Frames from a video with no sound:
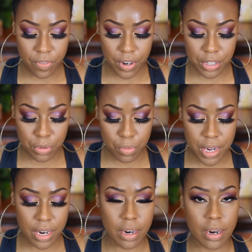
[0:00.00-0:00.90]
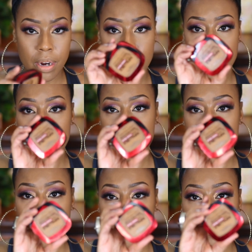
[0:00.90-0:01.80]
Fresh Wear
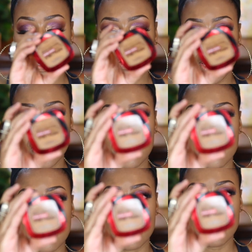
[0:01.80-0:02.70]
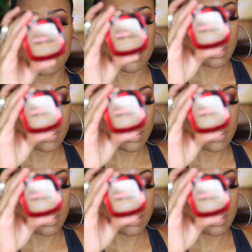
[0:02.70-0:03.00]
Powder Foundation.